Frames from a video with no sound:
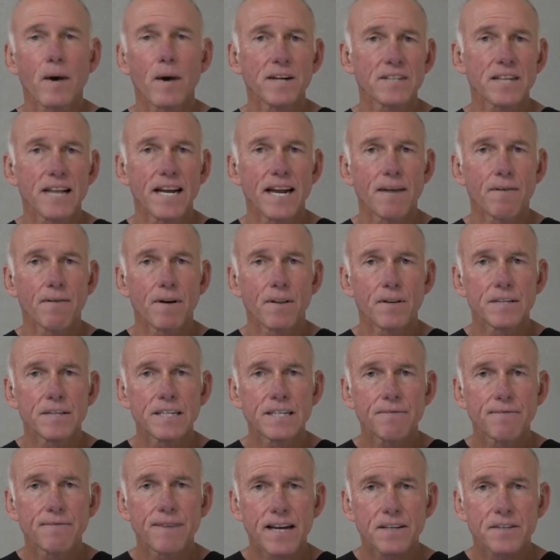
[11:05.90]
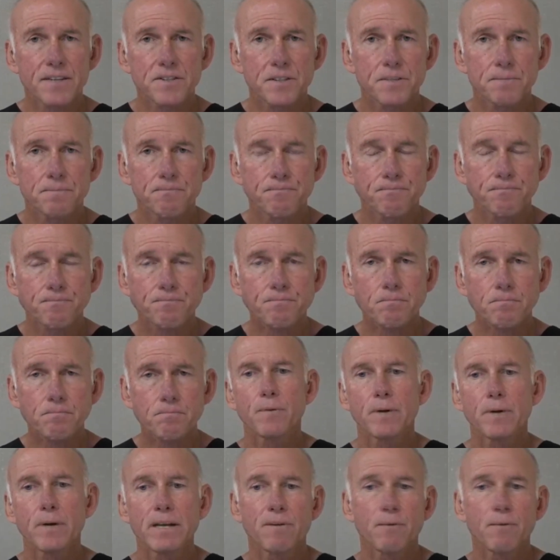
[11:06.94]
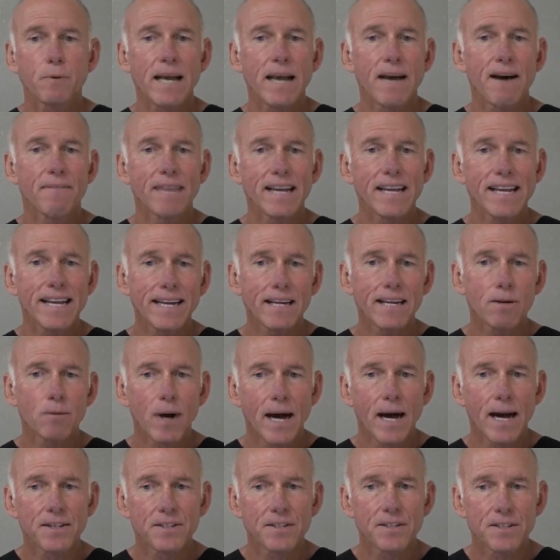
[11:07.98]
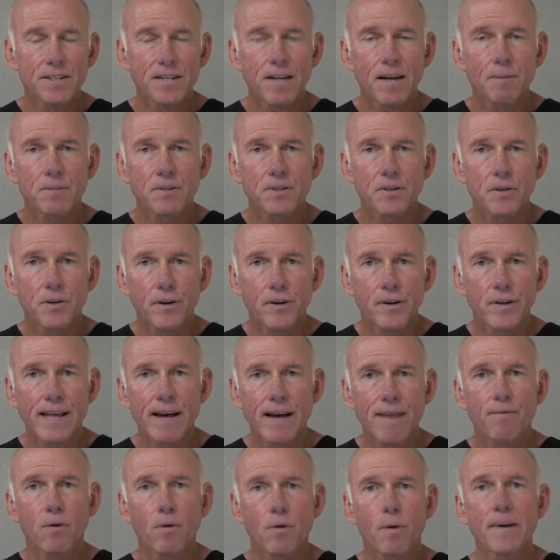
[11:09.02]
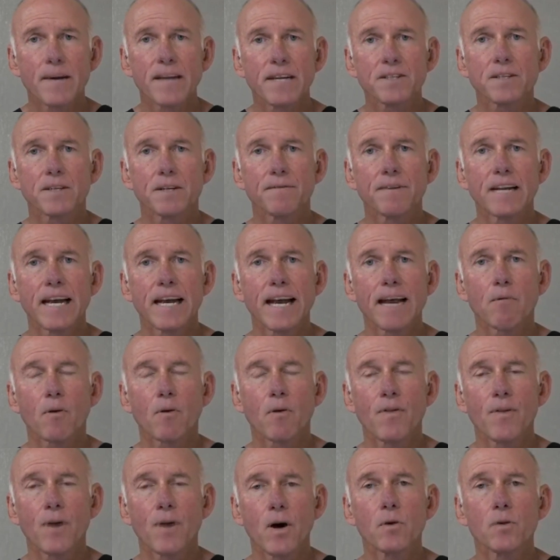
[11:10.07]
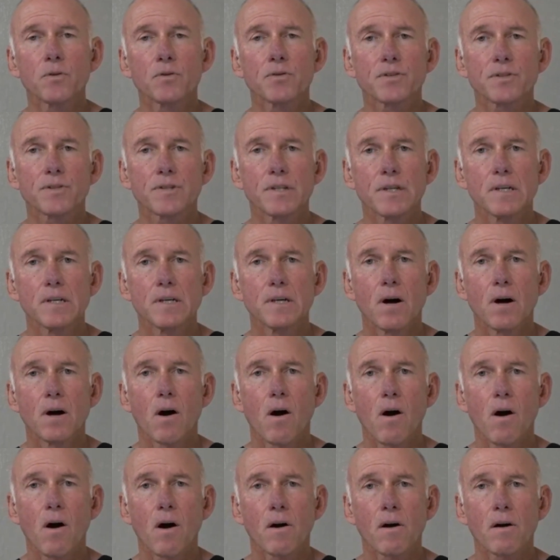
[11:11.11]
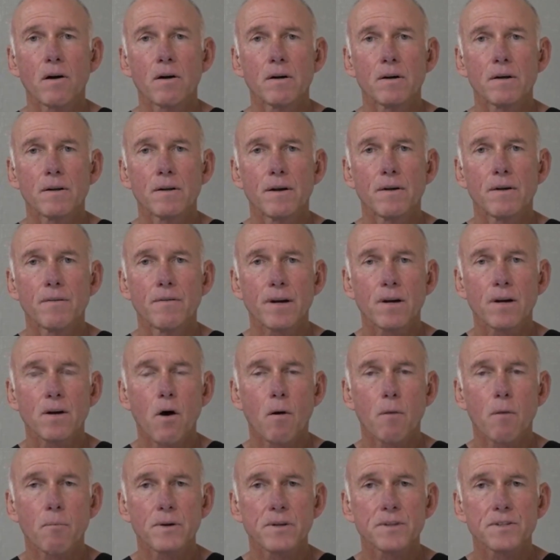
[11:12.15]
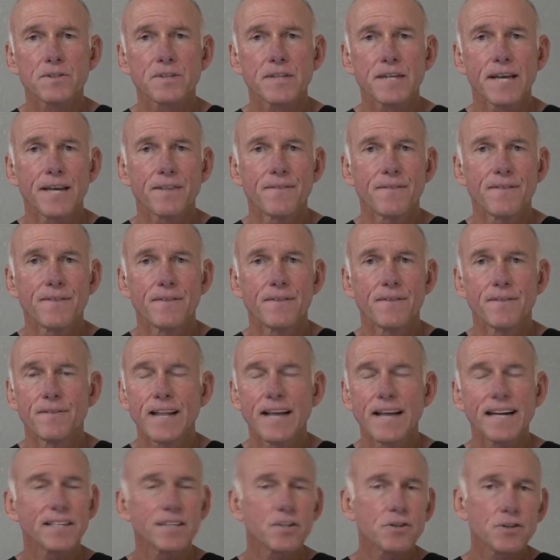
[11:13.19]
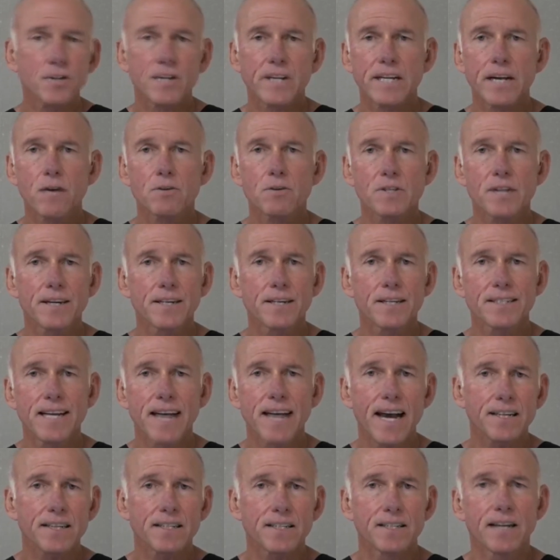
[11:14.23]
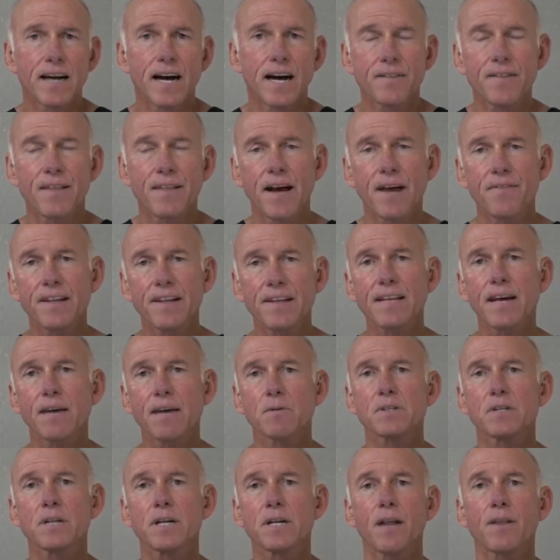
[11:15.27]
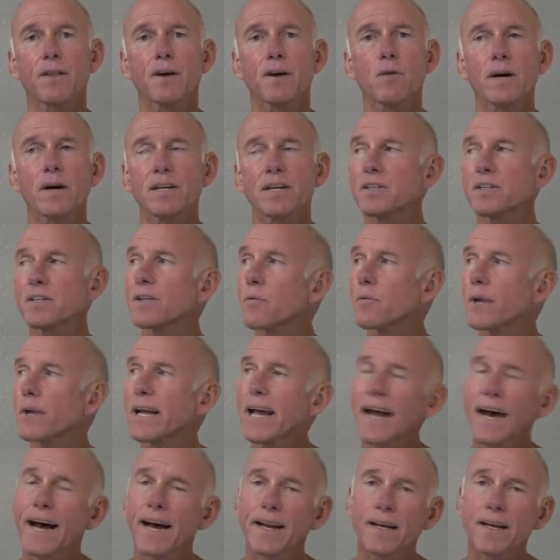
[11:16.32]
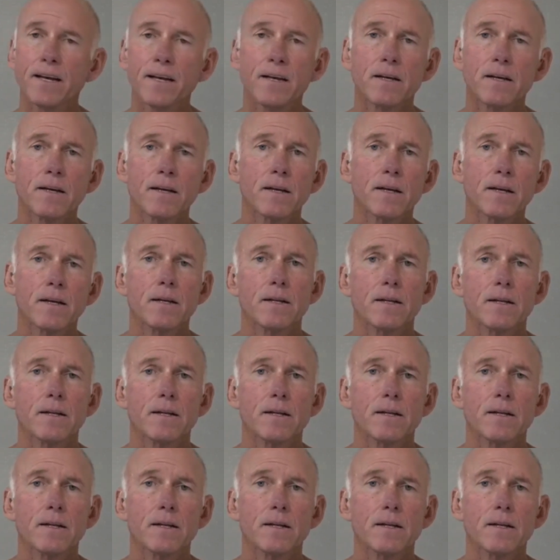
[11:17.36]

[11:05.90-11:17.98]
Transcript: Otherwise, they'd have other defects. If we have any rise in temperature during that formation of enamel, those are the culprits, and that usually goes undetected. I think that was another question that we had.